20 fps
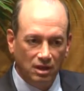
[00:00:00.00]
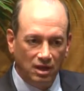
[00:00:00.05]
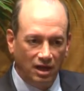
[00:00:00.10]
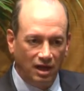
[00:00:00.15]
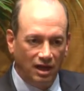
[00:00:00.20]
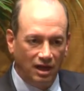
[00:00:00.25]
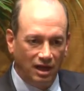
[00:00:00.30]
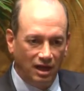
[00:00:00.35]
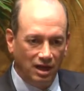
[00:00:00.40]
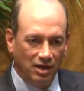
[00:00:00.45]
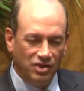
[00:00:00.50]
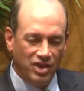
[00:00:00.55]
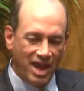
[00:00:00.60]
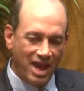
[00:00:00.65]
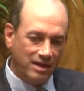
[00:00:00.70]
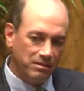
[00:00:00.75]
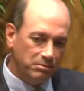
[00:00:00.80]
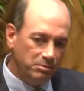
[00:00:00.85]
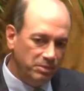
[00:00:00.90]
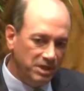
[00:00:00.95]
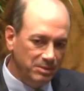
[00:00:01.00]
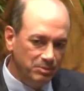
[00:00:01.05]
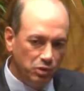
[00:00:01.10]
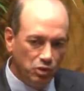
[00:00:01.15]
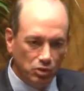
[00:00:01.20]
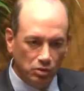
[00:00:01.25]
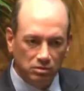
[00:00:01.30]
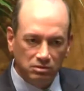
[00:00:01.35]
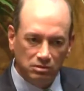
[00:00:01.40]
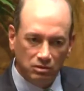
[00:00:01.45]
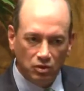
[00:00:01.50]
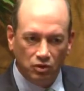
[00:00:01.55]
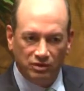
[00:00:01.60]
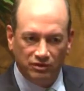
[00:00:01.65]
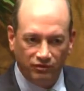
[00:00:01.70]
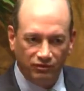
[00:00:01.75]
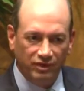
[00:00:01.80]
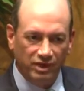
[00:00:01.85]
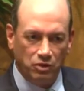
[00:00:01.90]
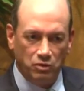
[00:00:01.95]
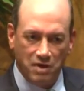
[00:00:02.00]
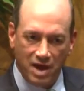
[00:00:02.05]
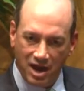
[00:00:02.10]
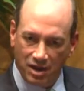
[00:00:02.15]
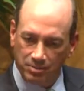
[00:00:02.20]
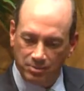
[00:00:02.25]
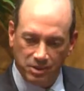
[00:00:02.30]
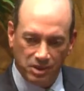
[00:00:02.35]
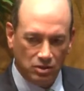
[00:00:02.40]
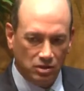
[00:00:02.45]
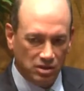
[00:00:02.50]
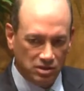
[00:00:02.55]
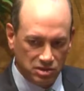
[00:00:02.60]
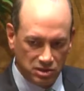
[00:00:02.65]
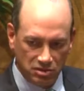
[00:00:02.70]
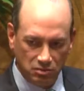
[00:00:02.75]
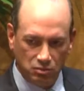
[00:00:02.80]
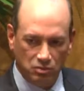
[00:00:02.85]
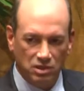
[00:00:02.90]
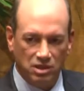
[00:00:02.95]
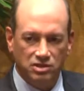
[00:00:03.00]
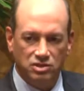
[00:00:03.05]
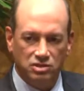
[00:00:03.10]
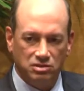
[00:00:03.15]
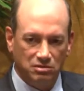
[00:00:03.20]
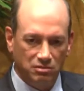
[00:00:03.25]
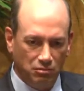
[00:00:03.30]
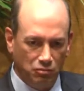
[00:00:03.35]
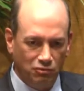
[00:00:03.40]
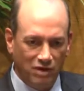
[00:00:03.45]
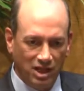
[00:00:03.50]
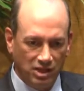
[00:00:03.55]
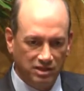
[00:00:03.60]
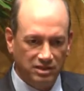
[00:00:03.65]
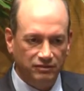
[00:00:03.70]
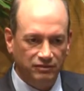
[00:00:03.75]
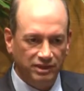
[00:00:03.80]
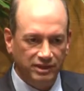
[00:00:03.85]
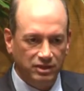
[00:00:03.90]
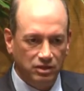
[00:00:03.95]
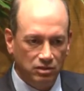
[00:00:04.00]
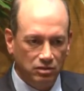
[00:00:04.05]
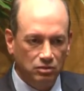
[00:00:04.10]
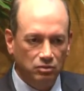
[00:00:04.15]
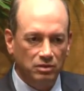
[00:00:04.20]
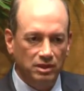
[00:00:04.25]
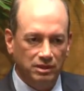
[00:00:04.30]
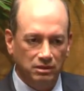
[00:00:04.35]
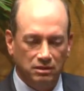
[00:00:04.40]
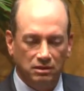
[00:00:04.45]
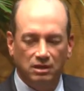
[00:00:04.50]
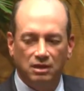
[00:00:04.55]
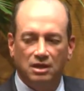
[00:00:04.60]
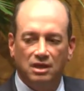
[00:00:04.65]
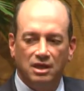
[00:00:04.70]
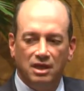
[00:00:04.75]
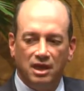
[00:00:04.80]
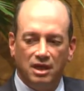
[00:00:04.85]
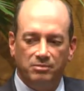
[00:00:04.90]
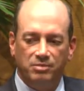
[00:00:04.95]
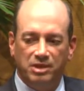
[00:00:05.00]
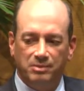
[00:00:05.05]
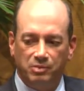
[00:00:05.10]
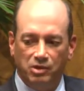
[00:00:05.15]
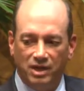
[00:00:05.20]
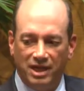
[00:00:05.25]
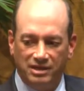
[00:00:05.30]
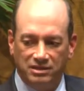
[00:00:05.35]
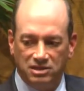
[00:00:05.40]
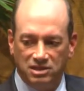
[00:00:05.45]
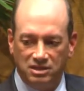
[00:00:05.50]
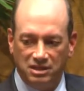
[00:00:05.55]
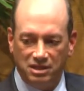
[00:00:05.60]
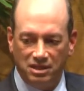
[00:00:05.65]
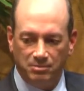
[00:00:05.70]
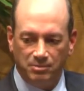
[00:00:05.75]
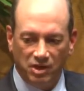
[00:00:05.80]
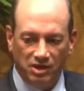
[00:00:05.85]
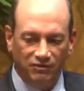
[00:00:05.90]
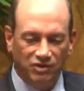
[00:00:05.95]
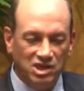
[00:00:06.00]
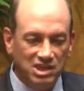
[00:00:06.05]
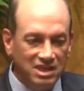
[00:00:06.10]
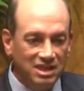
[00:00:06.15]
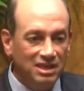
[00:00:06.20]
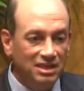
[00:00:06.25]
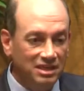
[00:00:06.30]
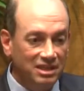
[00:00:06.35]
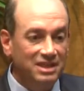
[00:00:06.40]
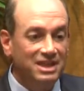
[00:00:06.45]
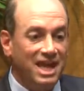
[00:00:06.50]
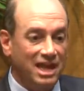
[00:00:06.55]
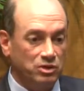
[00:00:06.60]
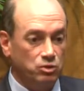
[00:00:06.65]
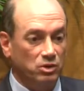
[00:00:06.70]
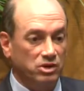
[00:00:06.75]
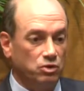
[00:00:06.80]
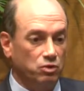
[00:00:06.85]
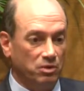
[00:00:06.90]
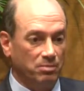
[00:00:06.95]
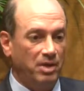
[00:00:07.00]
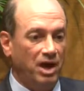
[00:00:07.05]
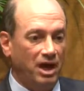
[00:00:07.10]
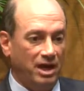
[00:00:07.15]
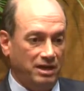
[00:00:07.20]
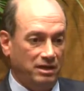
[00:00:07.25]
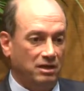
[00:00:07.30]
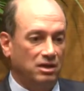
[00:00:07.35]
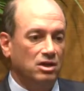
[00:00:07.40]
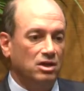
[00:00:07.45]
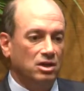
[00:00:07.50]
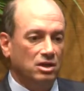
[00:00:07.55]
that people couldn't figure out because it was relatively new and people hadn't seen it. But if you did, that's what you were buying.